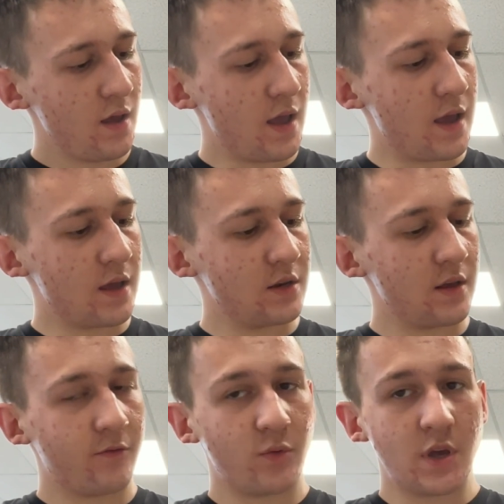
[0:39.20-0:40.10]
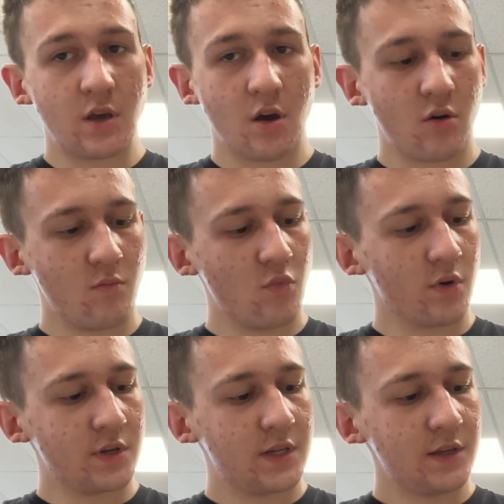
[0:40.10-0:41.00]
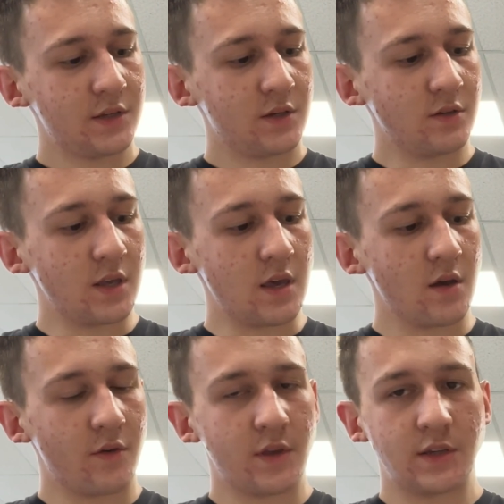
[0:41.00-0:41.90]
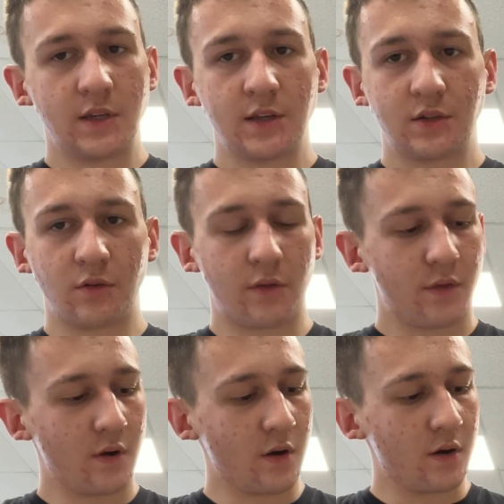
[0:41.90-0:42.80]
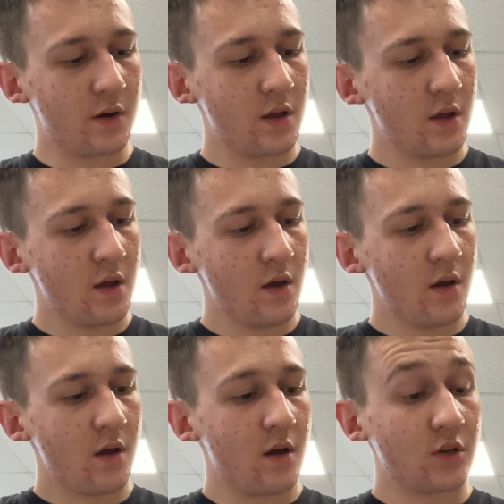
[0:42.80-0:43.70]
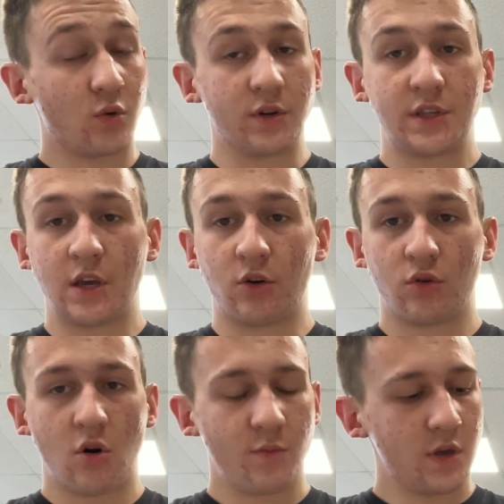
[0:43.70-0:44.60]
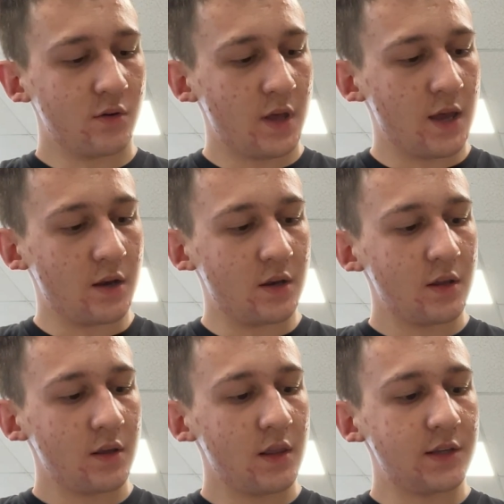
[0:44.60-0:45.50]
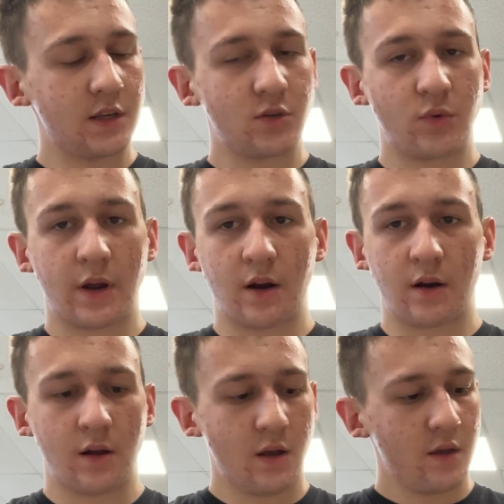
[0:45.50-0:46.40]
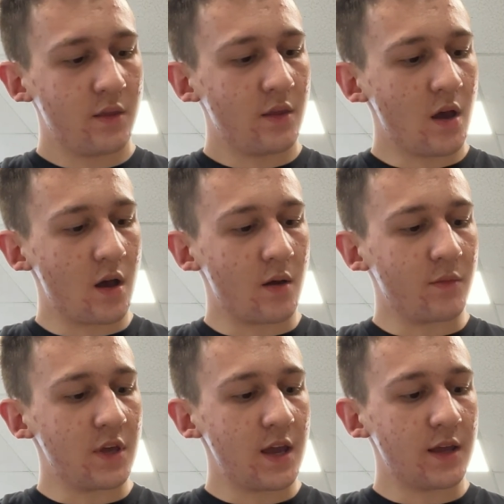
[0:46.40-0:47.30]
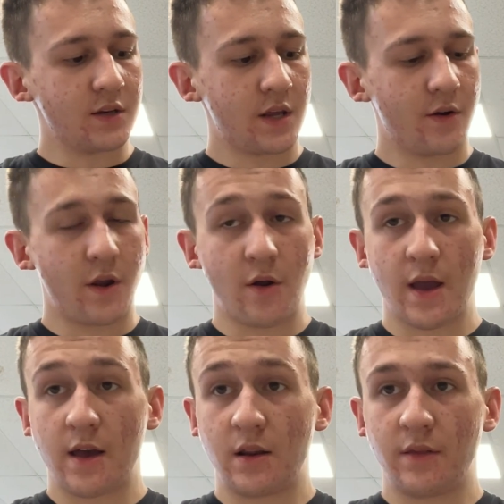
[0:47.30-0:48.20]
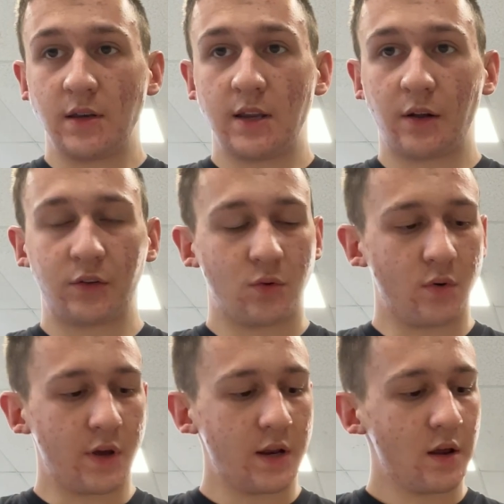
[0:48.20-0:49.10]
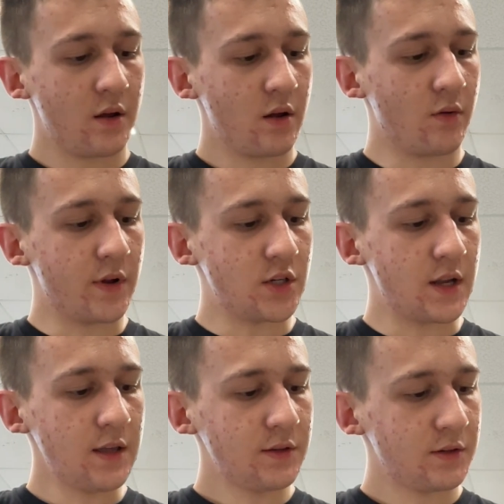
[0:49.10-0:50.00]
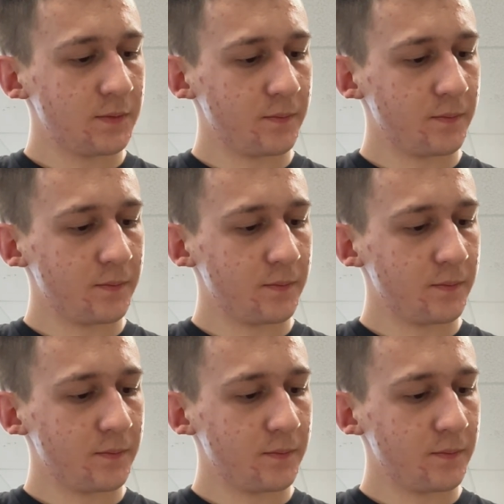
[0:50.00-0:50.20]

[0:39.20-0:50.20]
And if we go more distally on this distal third towards the acromial end, this is where the anterior head of the deltoid originates.